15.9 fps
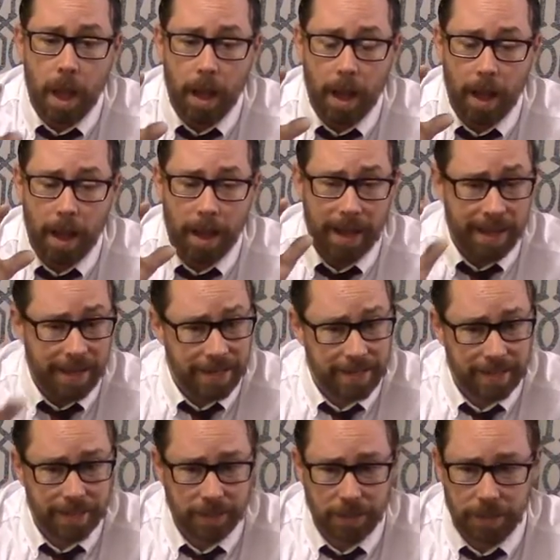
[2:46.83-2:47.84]
In
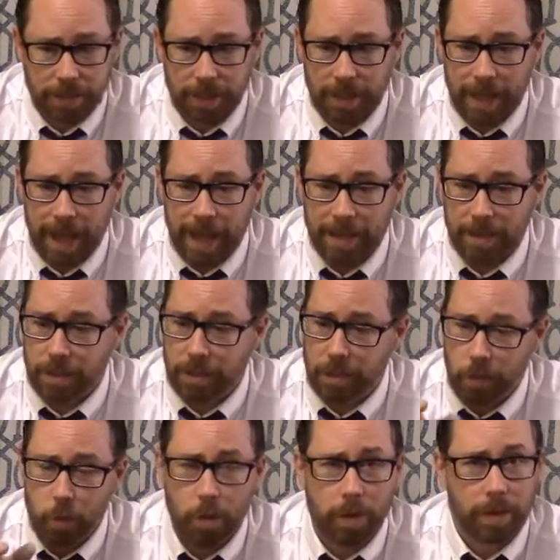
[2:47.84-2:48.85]
addition to that,
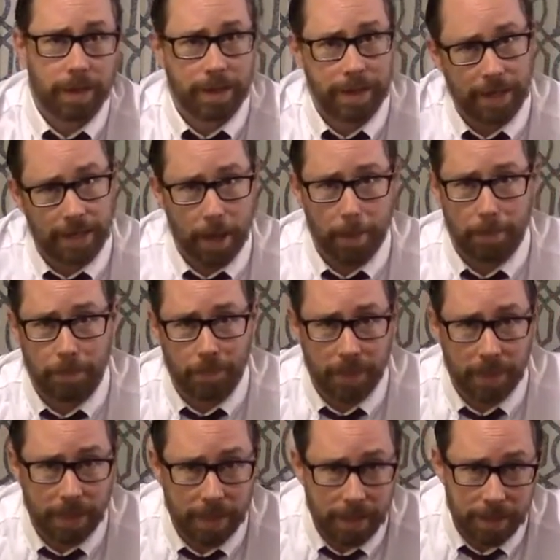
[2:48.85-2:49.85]
you are going to need a
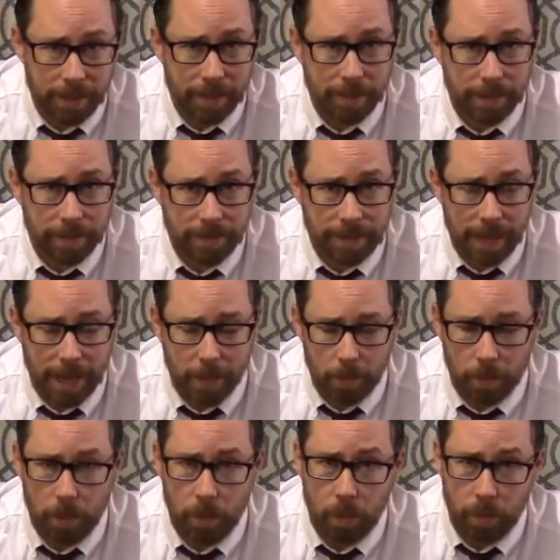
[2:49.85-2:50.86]
big
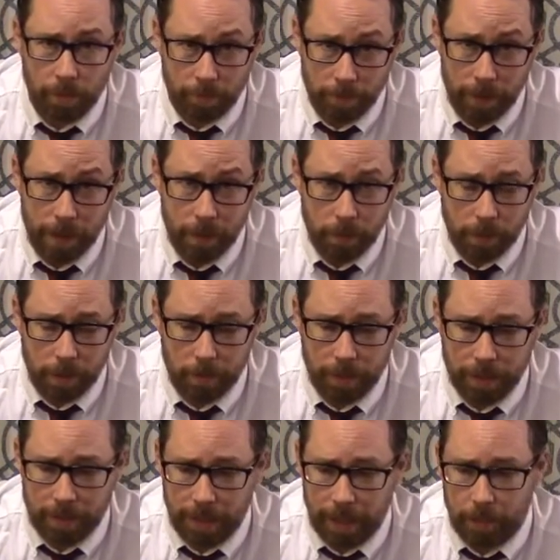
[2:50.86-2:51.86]
table or a friend with a
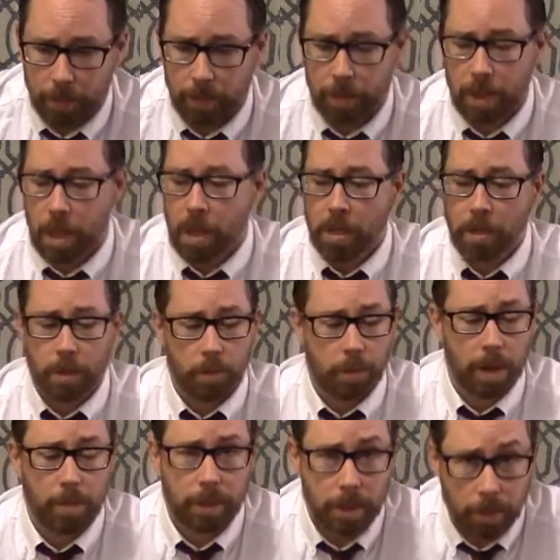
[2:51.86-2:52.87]
big table. You're
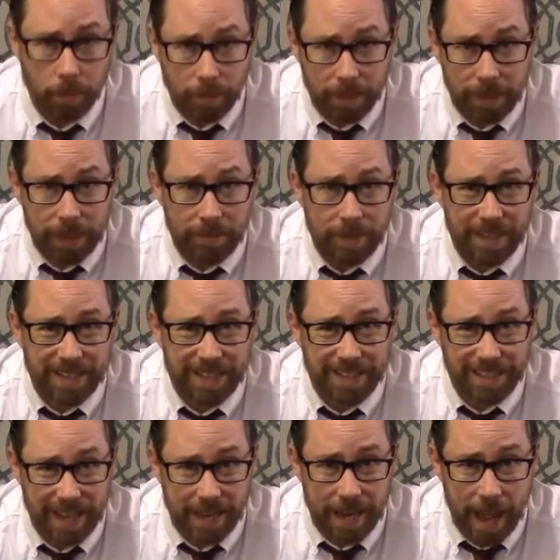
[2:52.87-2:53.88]
probably going to want to leave this
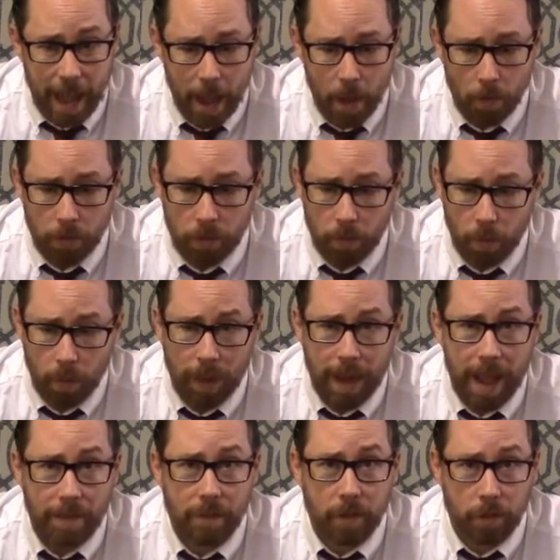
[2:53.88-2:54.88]
set out or
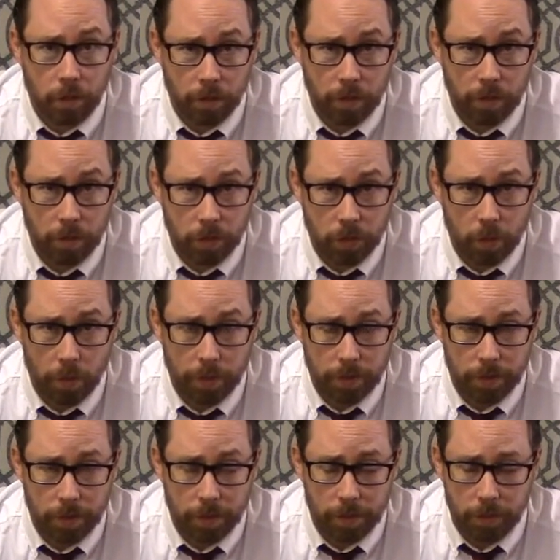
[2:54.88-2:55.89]
have a good
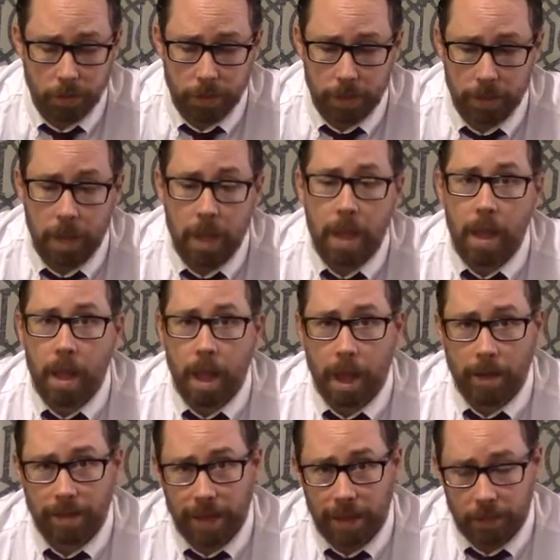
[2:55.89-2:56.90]
storage solution
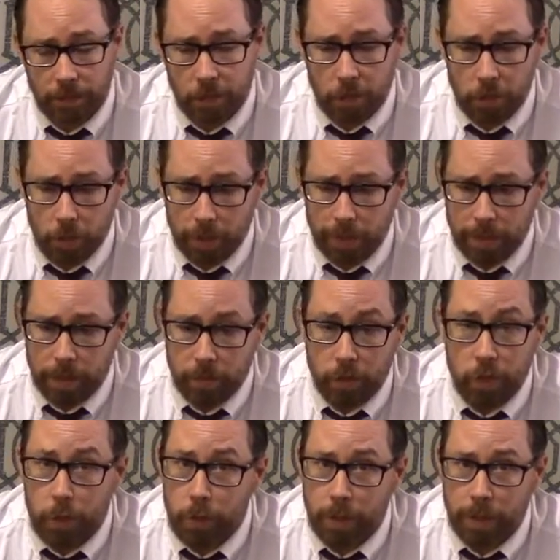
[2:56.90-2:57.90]
unless you get the
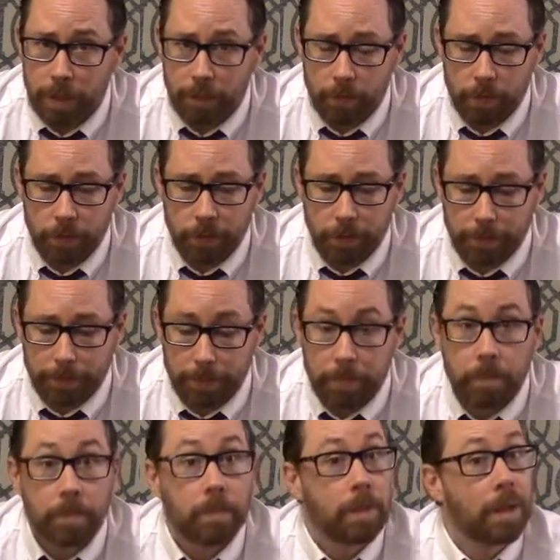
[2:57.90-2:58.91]
2D version.
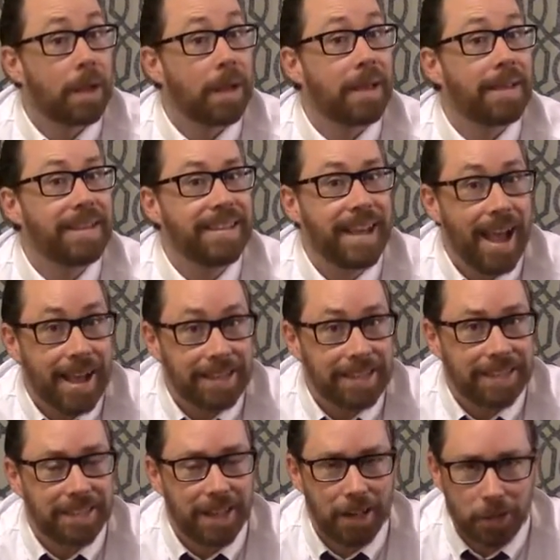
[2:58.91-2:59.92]

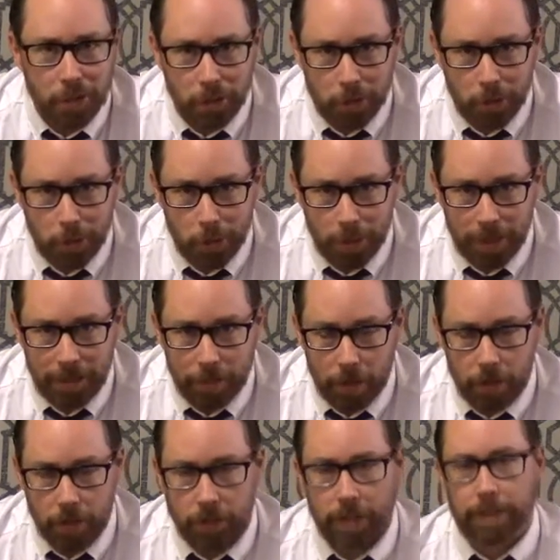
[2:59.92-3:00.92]
Yes, there's a 2D
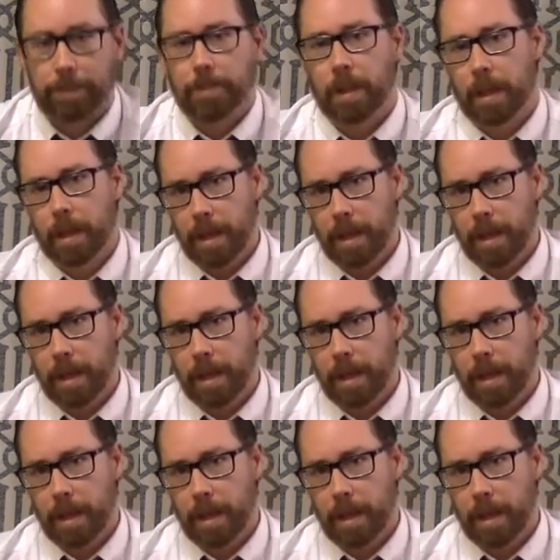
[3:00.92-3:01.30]
version.